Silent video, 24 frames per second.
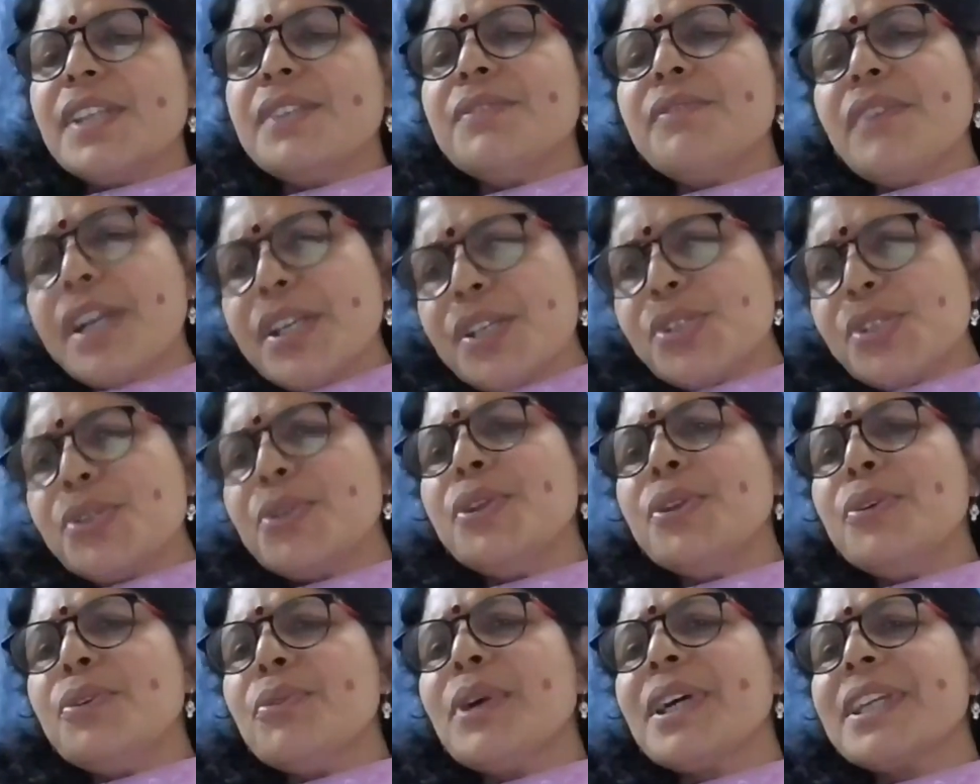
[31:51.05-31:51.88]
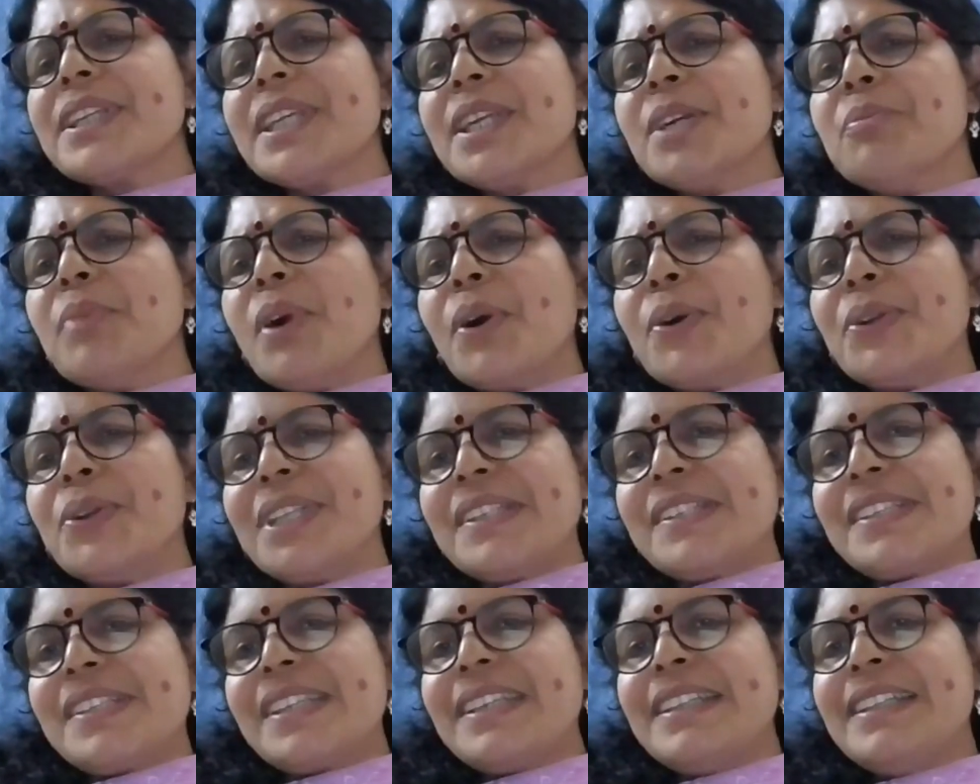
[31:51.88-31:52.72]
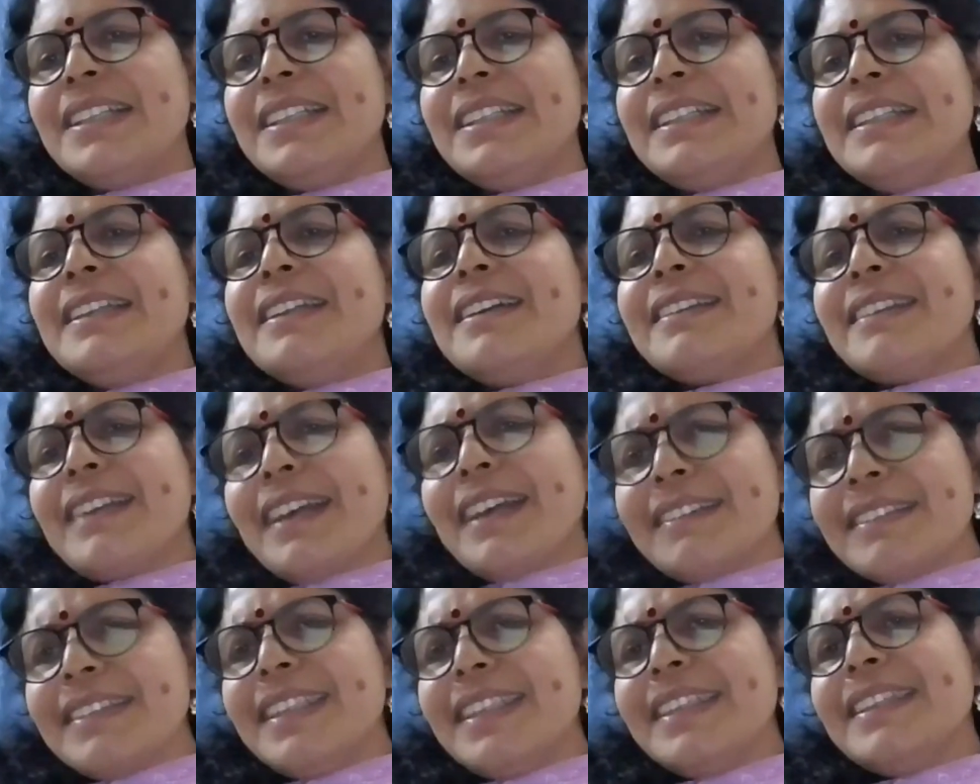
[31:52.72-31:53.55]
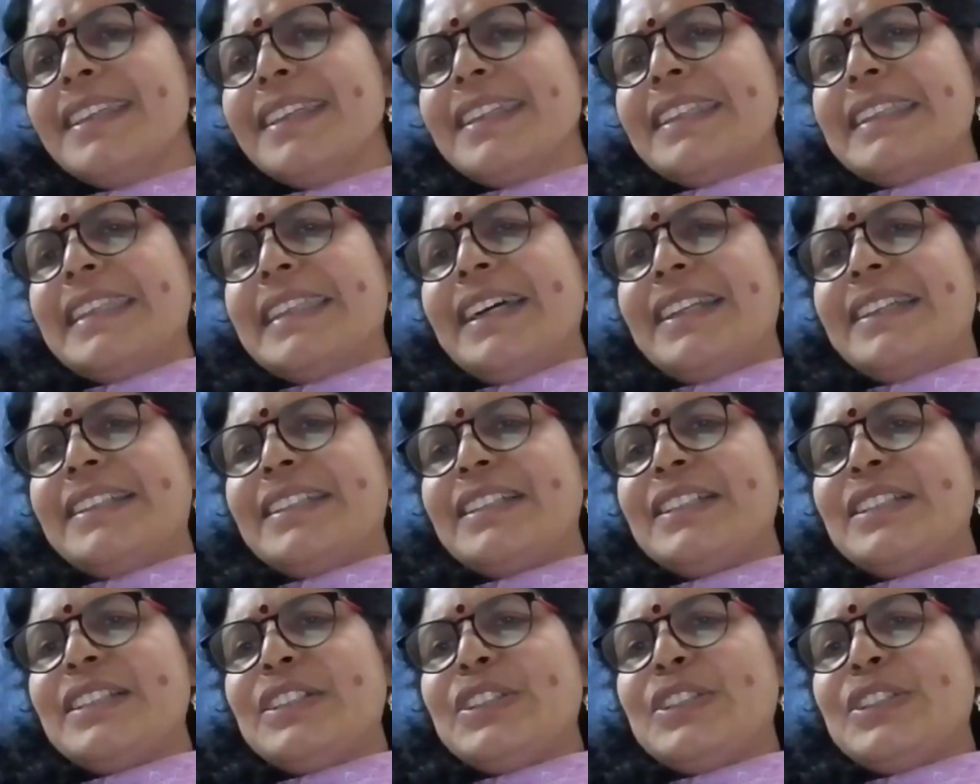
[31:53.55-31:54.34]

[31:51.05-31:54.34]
Then why should you worry about it? Nothing in that.